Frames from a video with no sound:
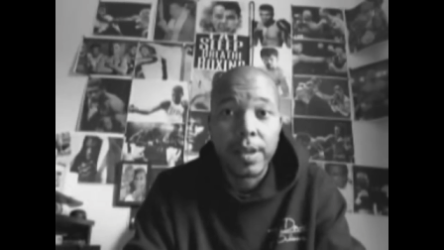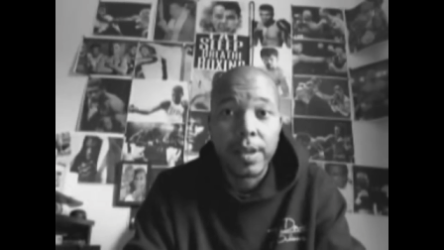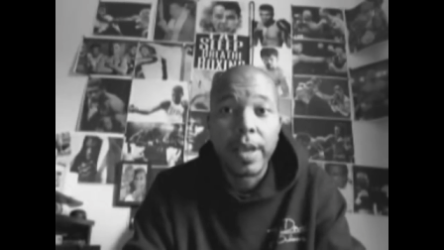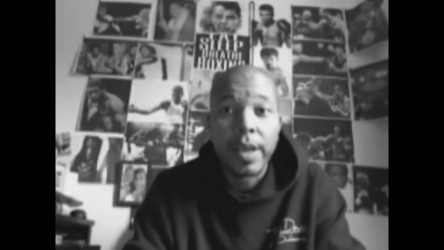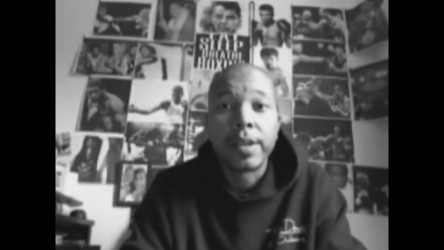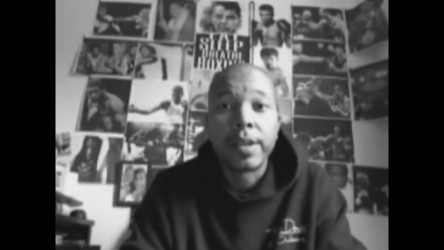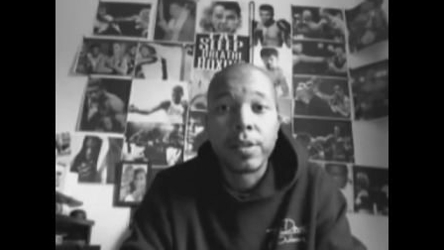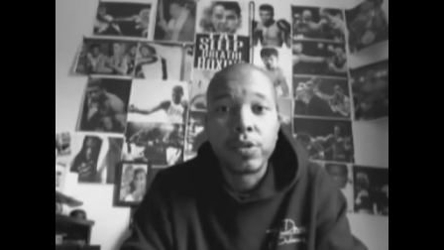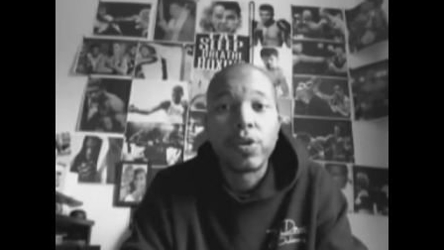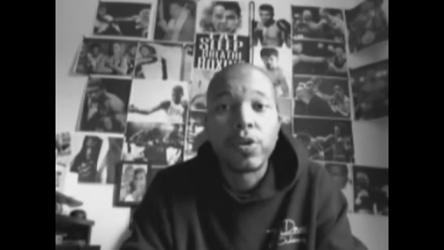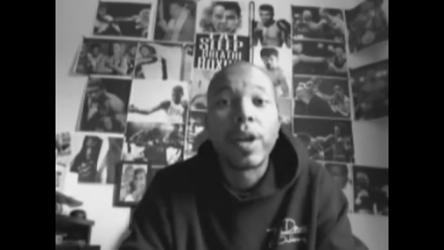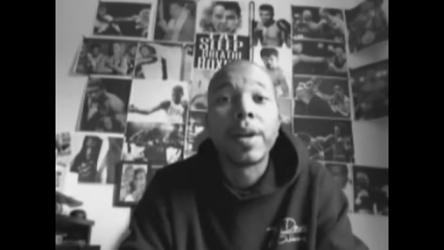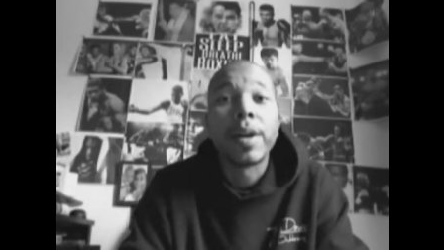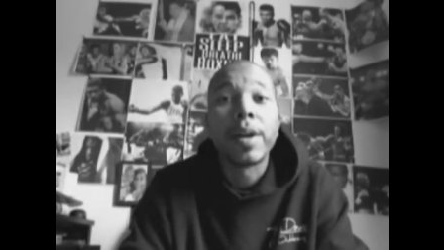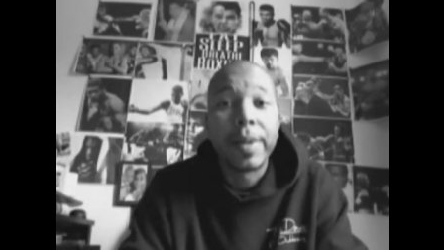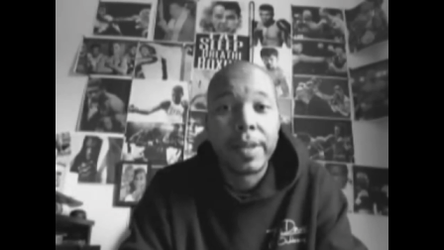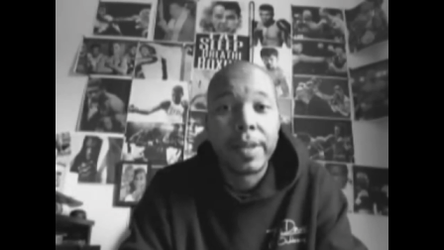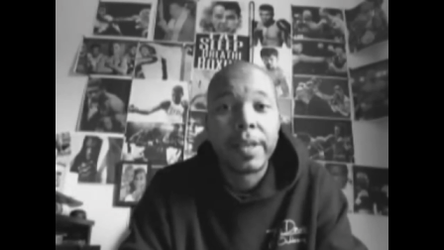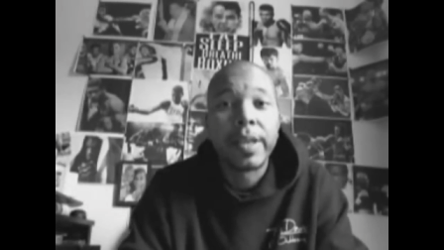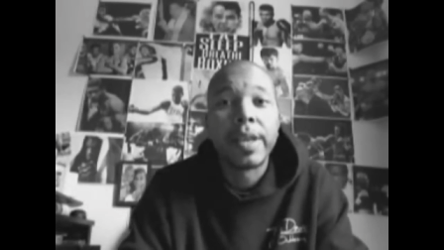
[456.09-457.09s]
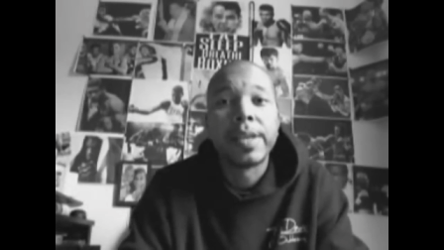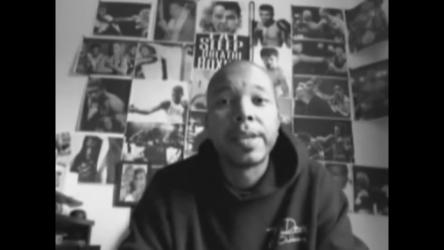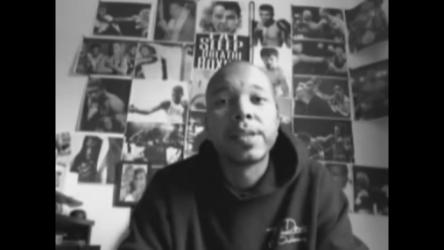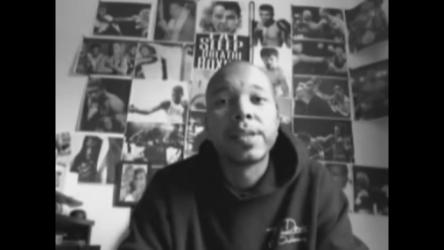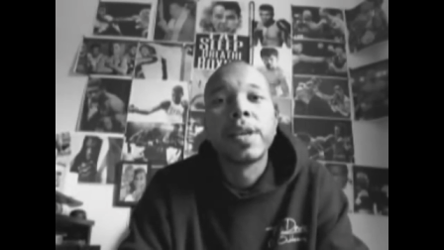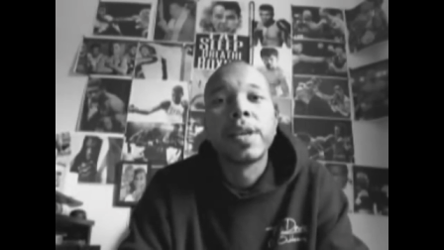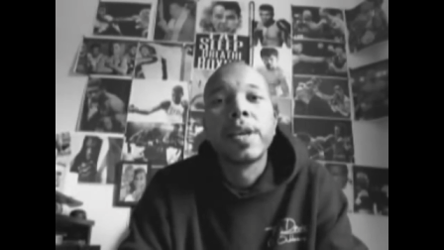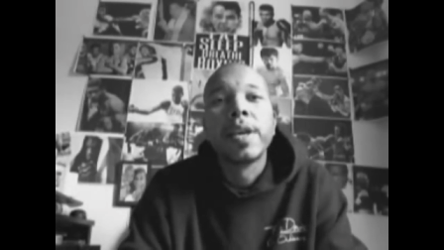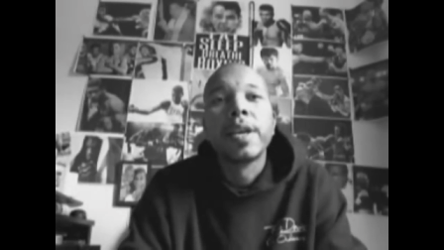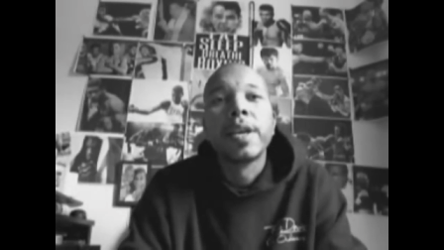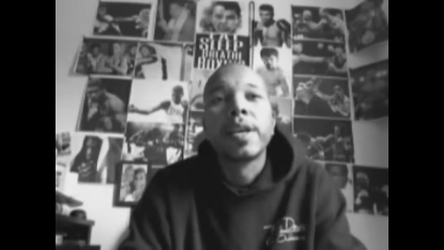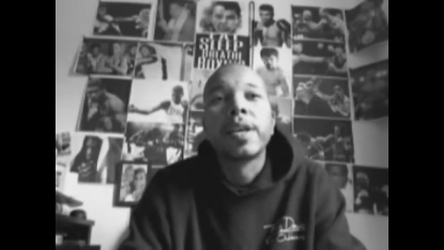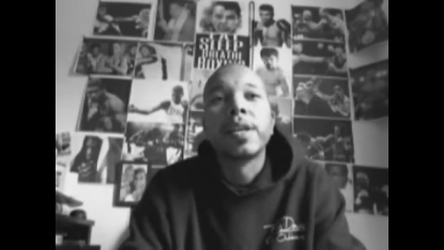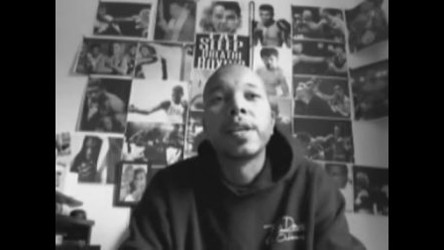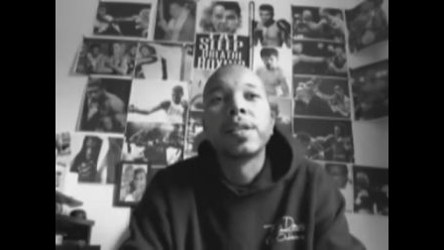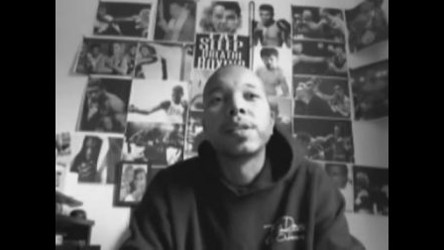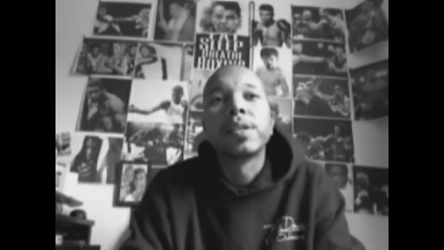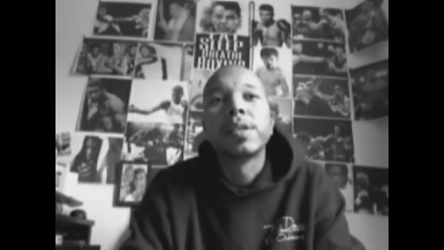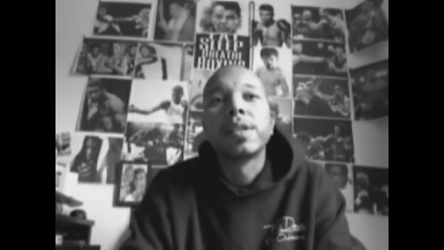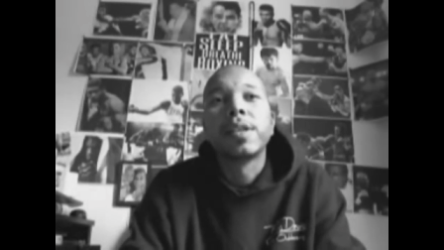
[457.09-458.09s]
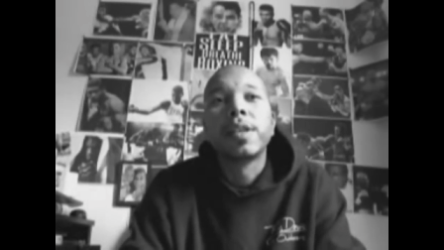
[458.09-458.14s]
Go ahead, try to make the case. Because